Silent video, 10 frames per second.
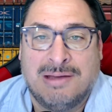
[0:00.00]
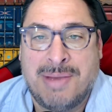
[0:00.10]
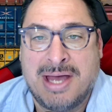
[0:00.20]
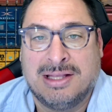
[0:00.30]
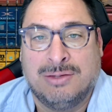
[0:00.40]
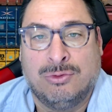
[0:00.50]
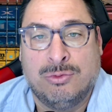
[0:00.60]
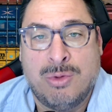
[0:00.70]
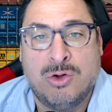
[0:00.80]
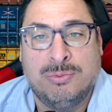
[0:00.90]
about the
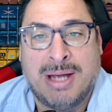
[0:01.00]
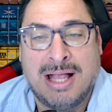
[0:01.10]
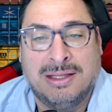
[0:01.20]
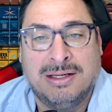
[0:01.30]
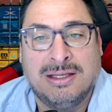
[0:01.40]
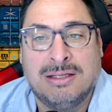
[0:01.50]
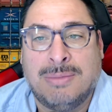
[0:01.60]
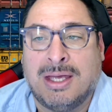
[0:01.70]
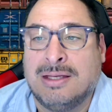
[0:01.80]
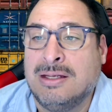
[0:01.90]
remote piloting
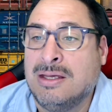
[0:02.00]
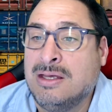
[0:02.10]
command,